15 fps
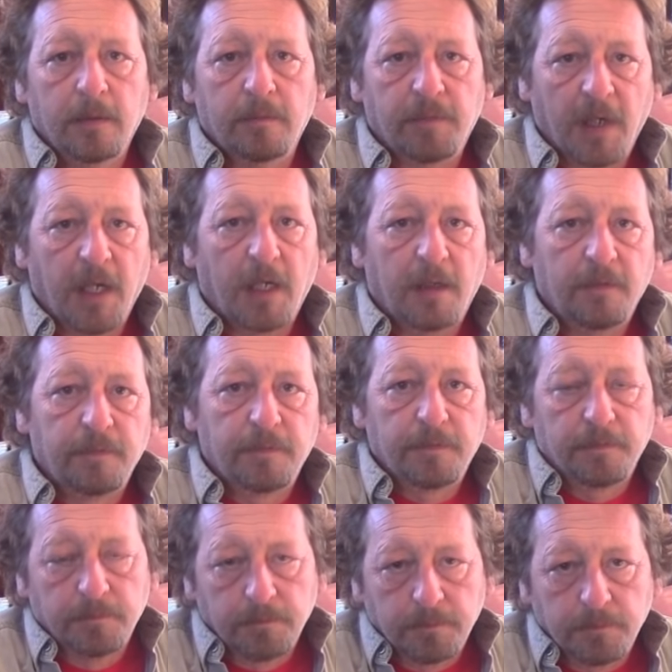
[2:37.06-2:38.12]

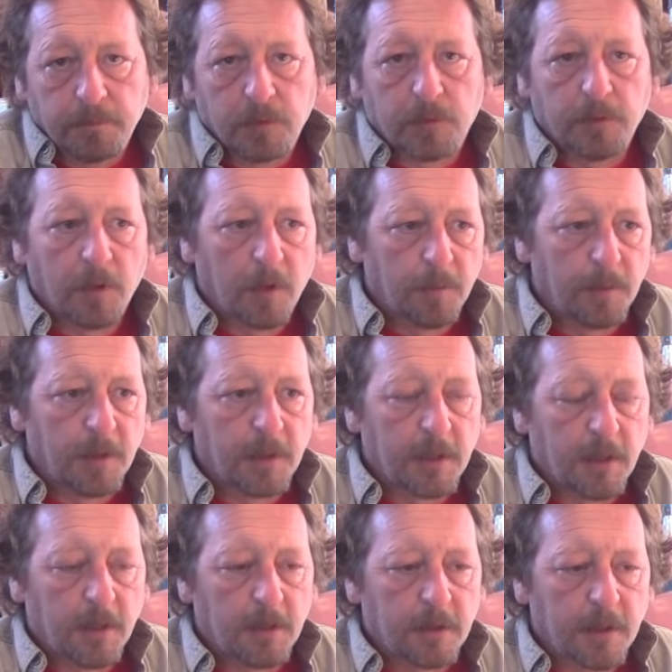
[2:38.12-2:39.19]
valve, normally
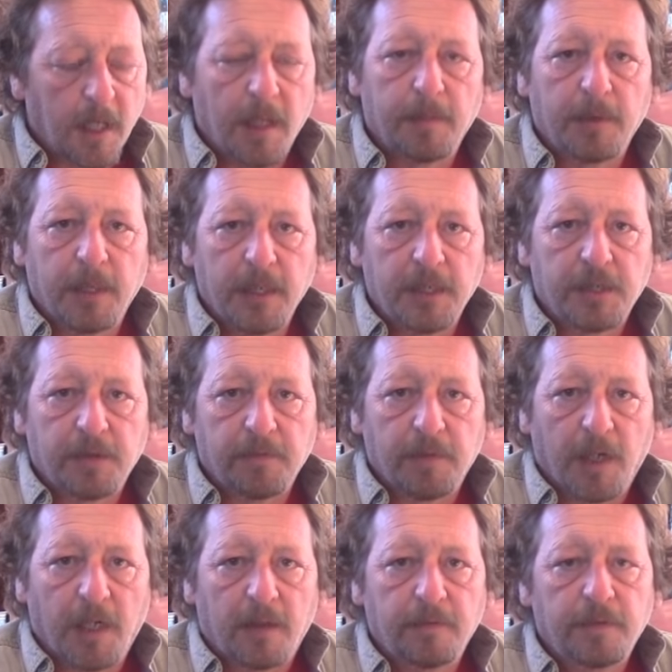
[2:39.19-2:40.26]
called a combination
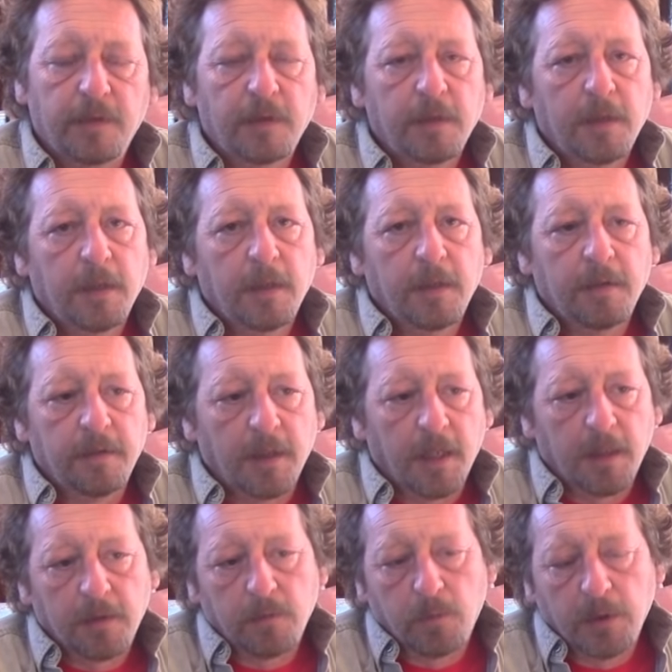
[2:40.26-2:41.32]
valve,
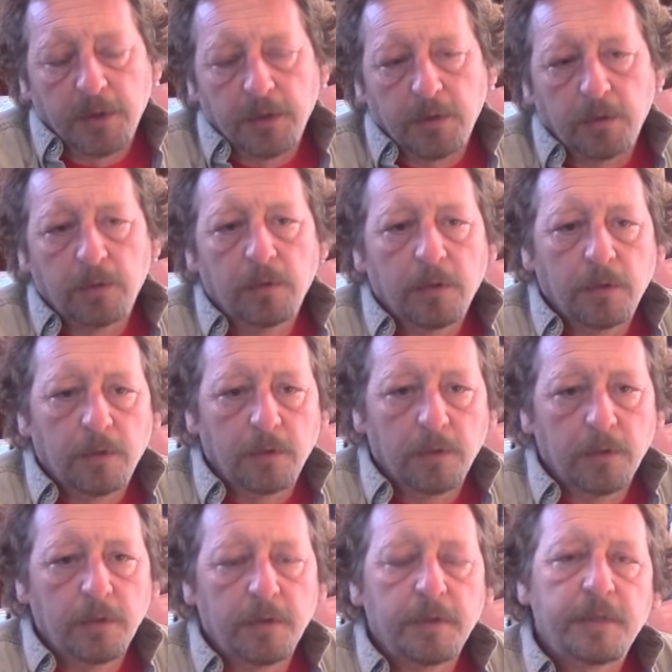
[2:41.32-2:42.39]
that when you
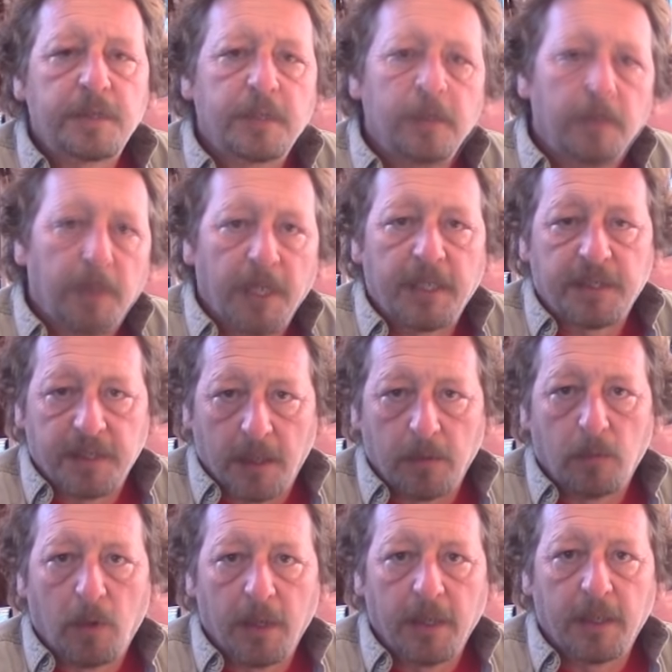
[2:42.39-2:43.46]
lose brakes
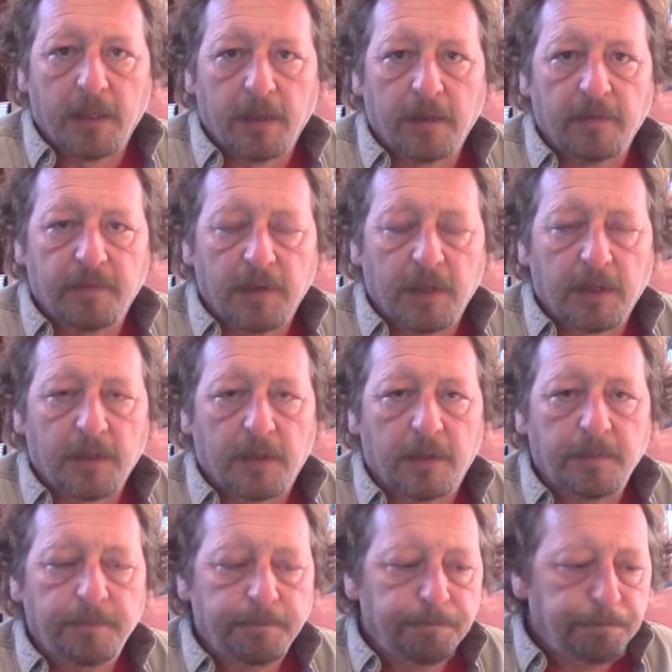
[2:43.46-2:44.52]
on one end of the
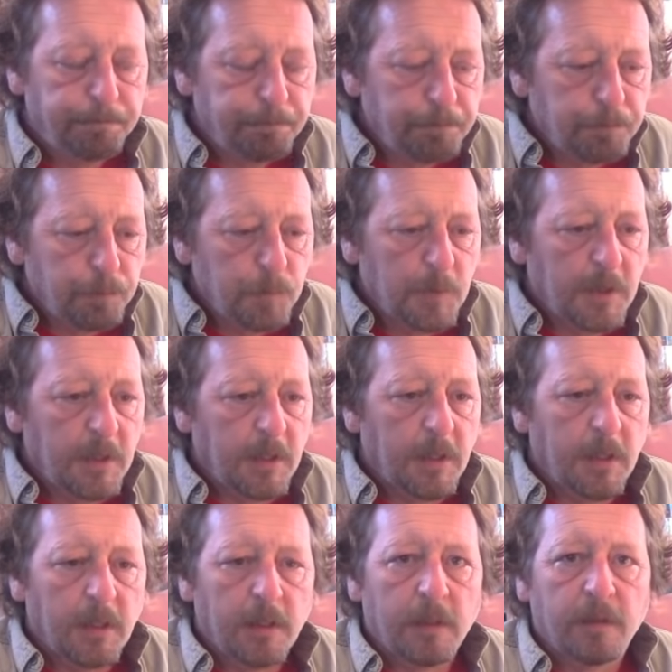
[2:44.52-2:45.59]
vehicle,
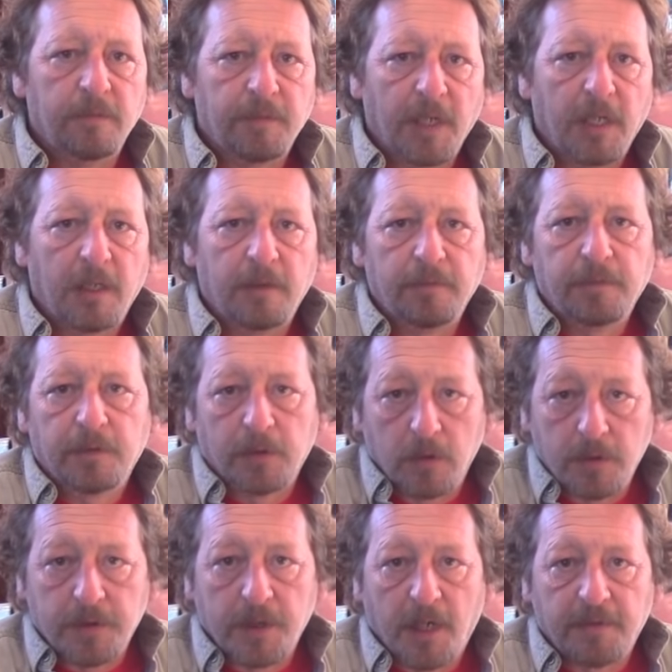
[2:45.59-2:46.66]
the valve
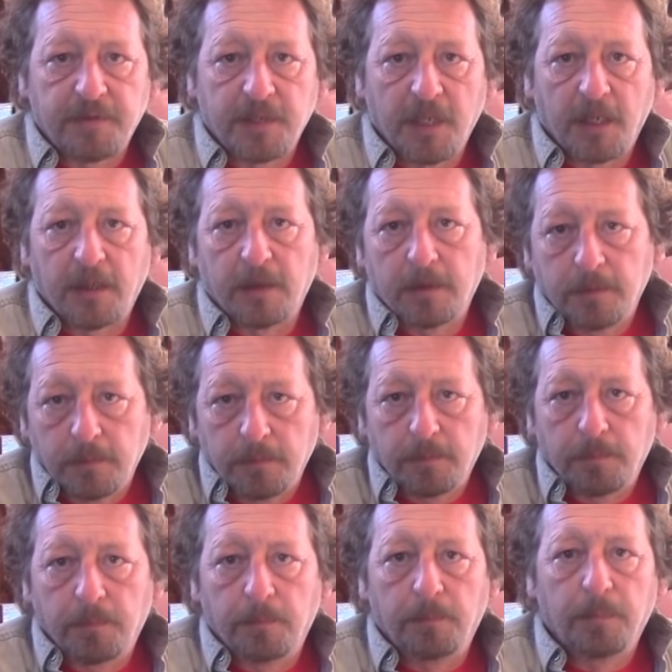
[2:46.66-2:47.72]
goes off center,
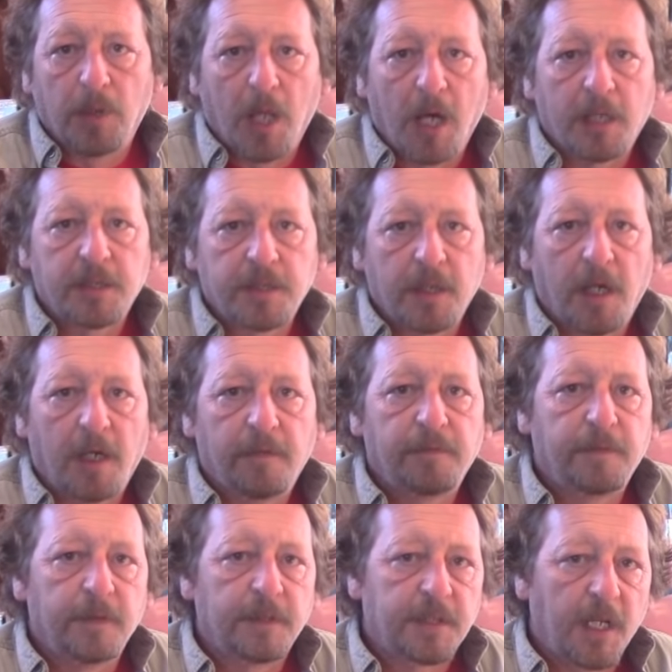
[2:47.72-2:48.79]
blocks
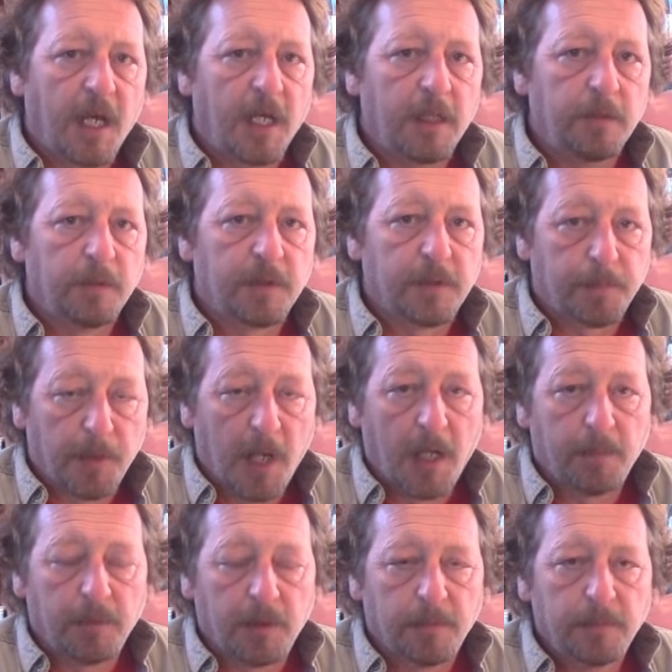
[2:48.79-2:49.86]
off the side with the
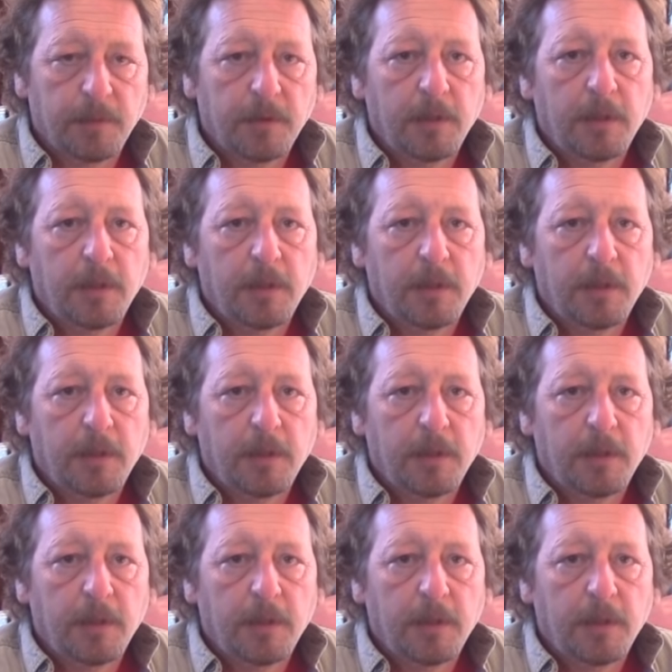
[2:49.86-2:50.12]
problem,